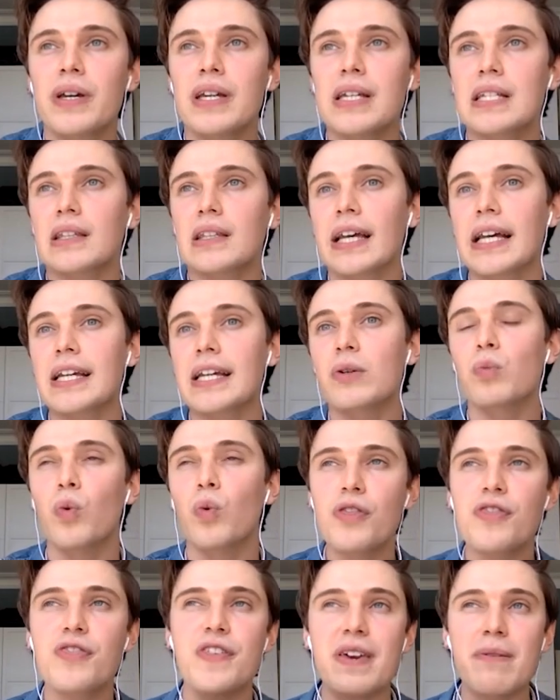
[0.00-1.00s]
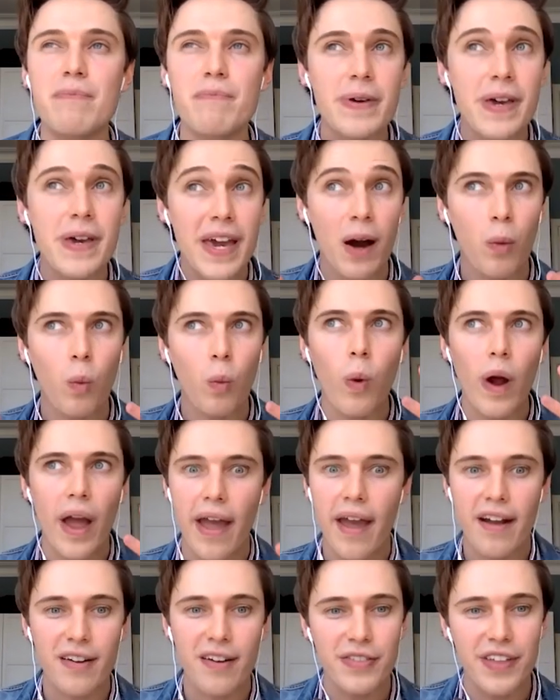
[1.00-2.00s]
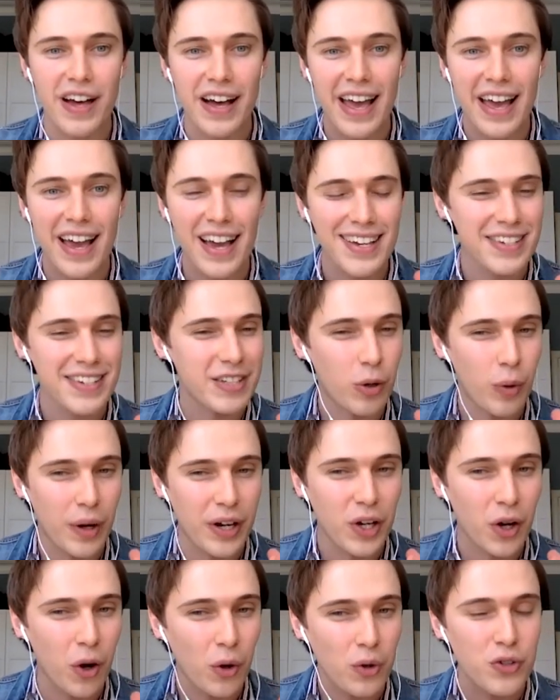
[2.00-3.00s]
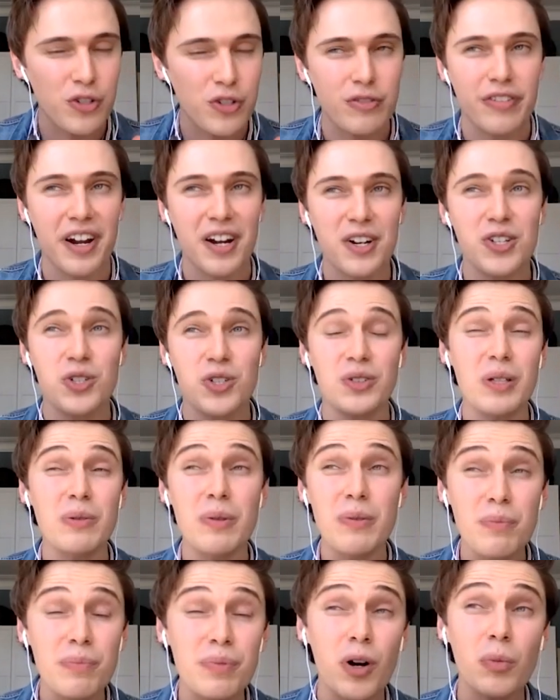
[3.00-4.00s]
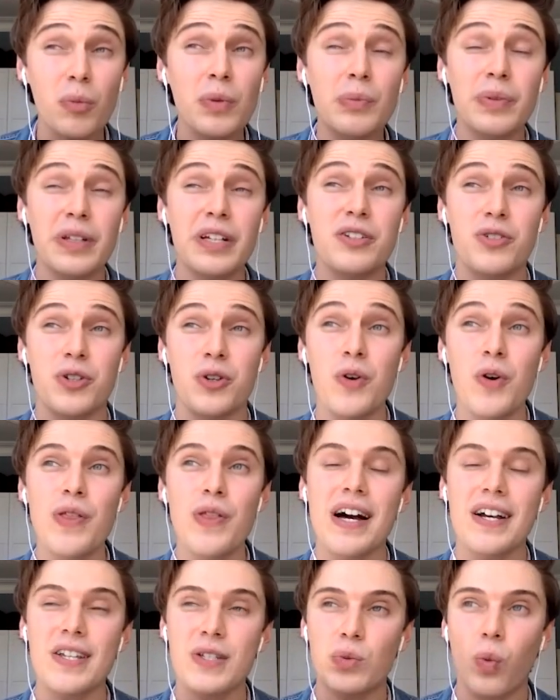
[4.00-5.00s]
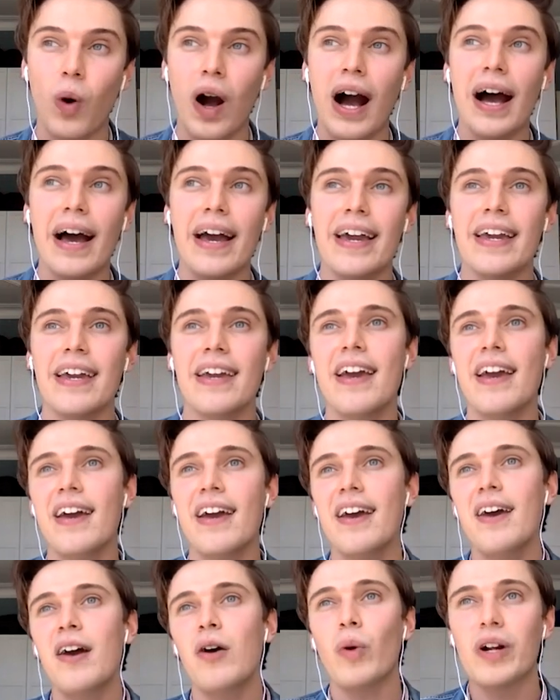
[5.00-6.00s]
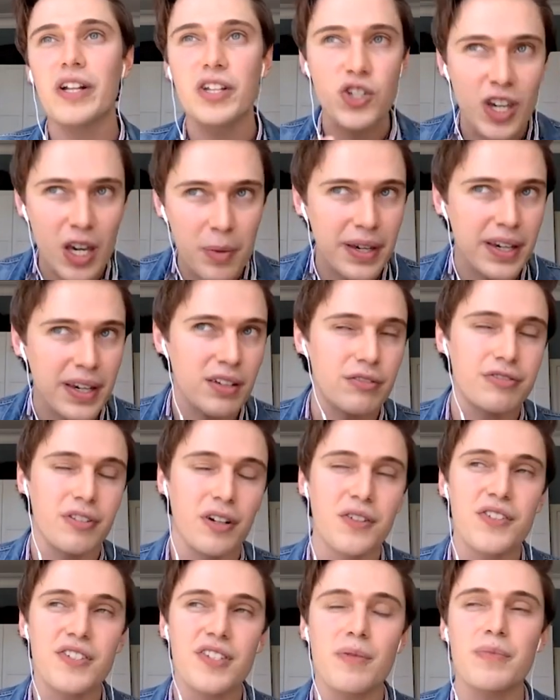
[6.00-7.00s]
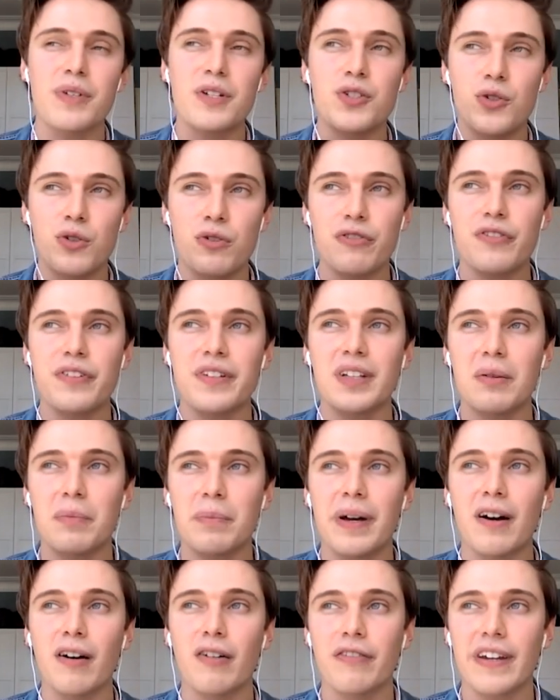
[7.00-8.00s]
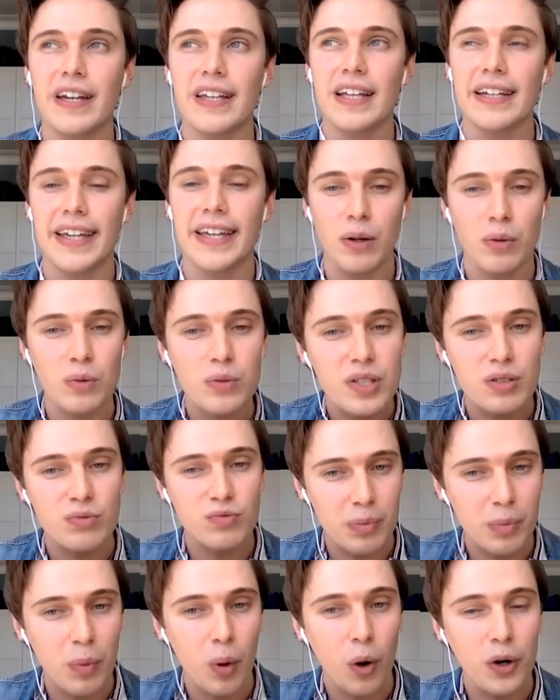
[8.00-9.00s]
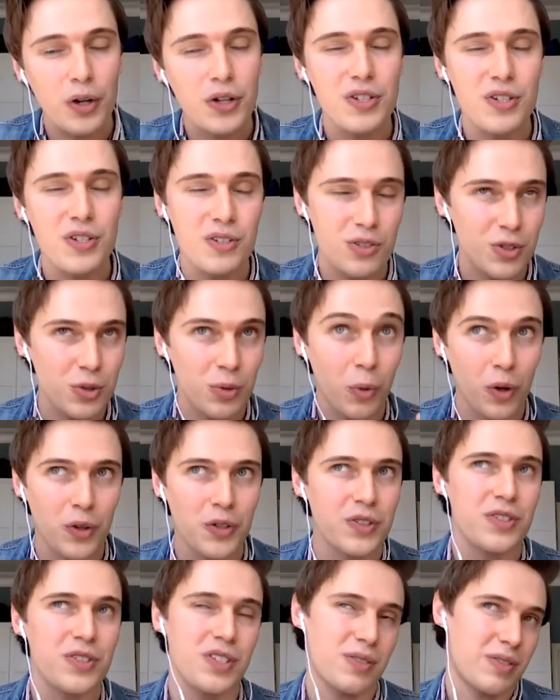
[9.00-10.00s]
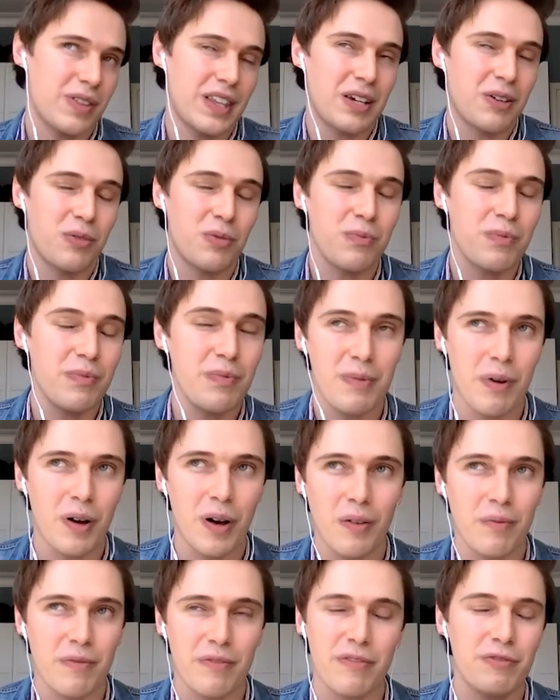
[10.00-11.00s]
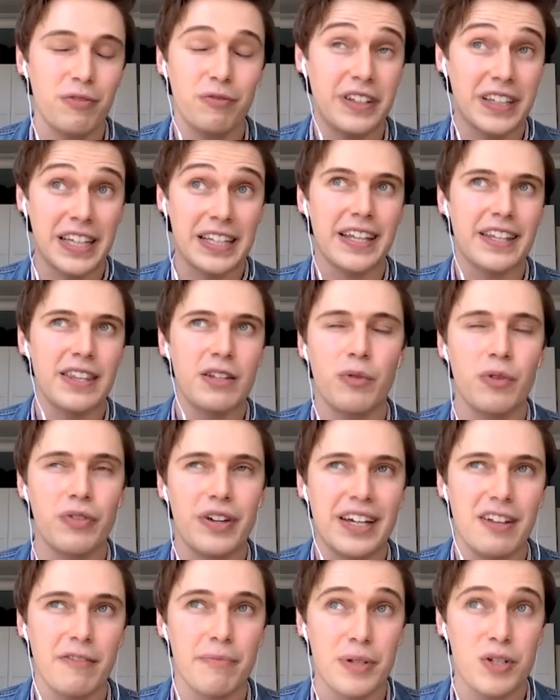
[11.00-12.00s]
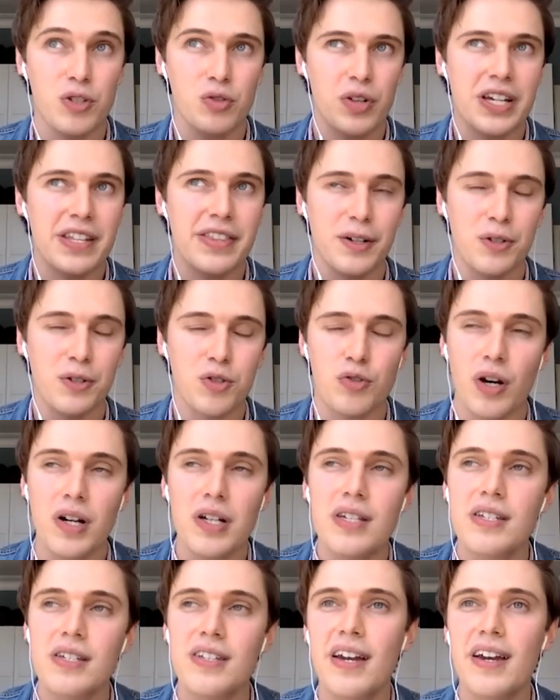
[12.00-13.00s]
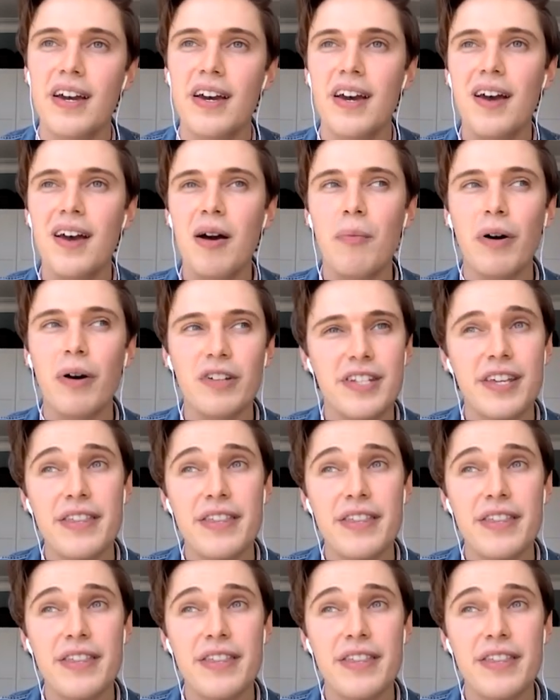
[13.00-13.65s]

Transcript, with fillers: it, is like, would they be aware that it is quite controversial? And probably do, and that's why when Jamie confronts them, they do feel a bit of kind of guilt and remorse towards, like, uh, feeling like they would kind of betrayed their trust. But